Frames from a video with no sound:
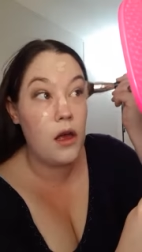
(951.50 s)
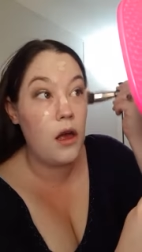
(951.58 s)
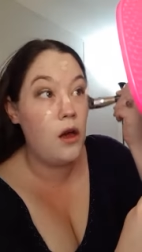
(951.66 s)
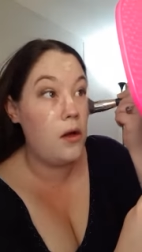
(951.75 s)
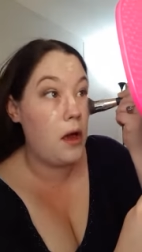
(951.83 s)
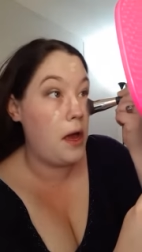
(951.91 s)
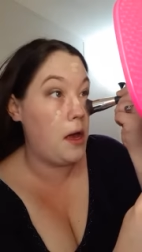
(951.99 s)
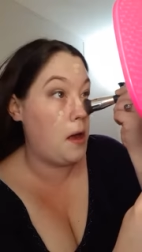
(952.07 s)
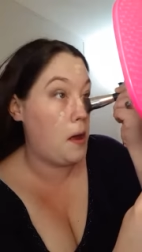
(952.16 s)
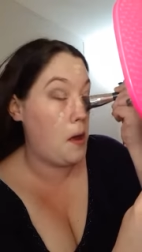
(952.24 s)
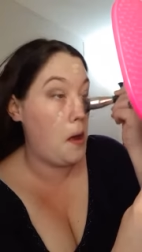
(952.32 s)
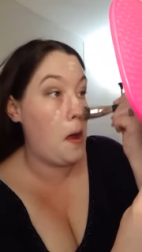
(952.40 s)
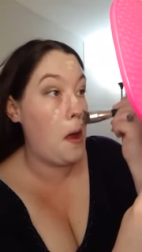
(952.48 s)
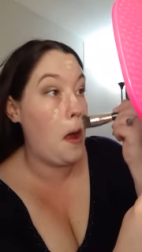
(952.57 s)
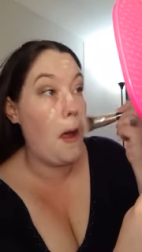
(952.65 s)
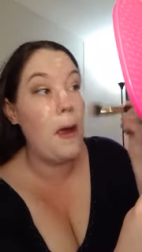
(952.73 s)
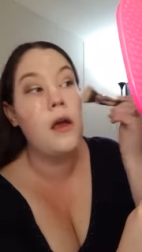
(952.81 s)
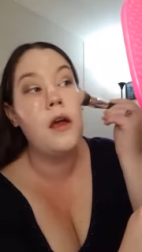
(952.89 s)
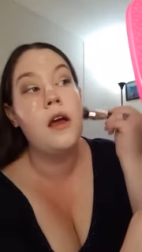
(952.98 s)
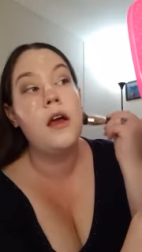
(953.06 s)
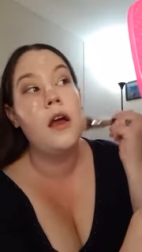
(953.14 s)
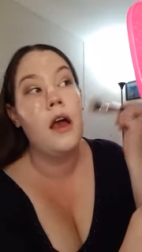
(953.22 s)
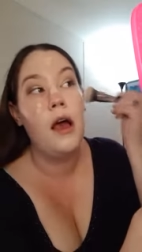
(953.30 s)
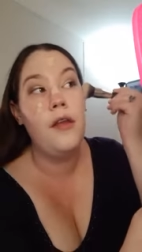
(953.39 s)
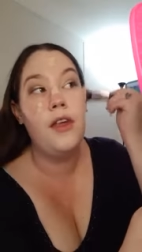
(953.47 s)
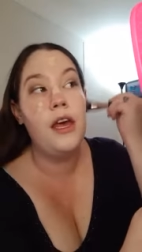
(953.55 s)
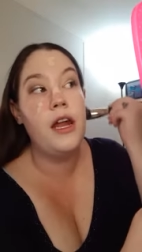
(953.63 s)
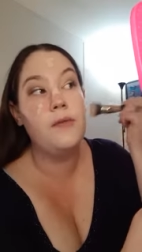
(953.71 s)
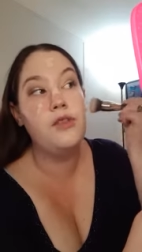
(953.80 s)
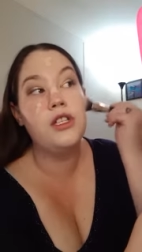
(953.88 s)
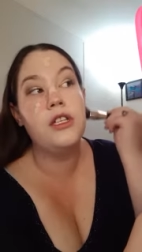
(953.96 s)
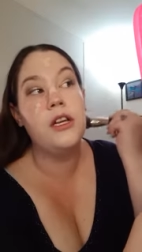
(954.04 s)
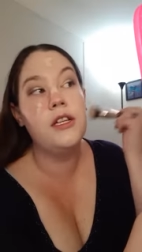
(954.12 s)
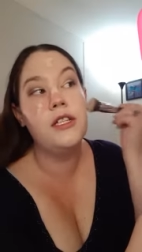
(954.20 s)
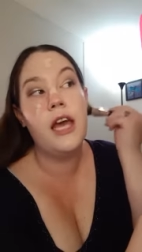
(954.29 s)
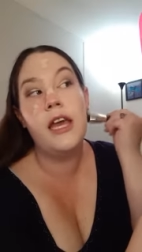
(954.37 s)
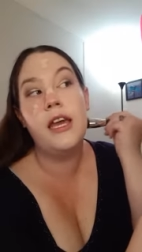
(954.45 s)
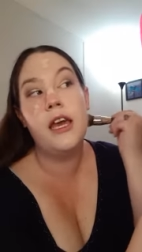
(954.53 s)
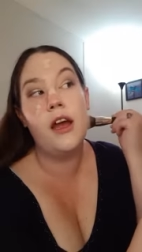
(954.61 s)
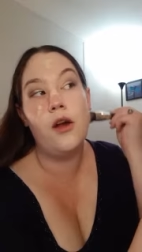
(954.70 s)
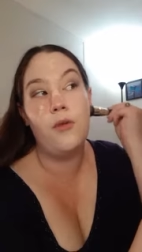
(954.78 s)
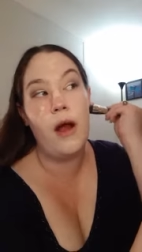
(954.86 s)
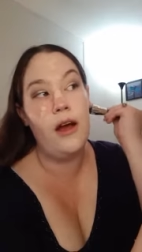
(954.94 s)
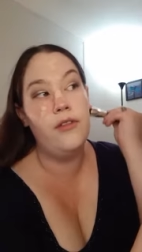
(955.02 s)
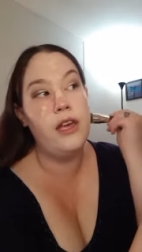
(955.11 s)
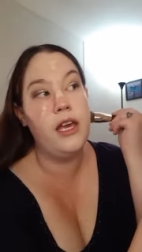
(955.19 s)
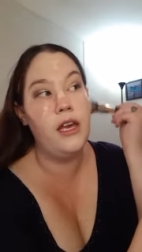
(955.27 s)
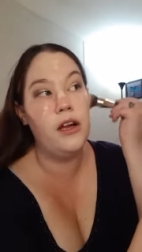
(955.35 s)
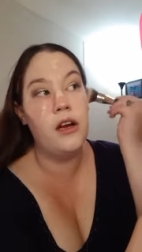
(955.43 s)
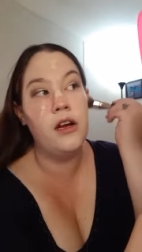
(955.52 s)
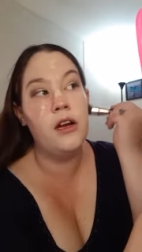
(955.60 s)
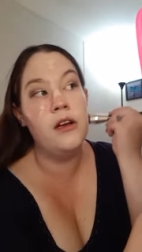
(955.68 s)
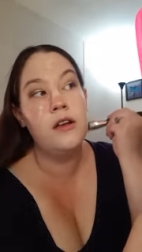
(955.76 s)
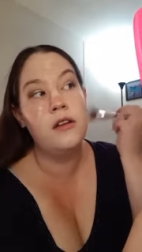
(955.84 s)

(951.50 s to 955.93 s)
Okay. And then I'm just going to take it around the ear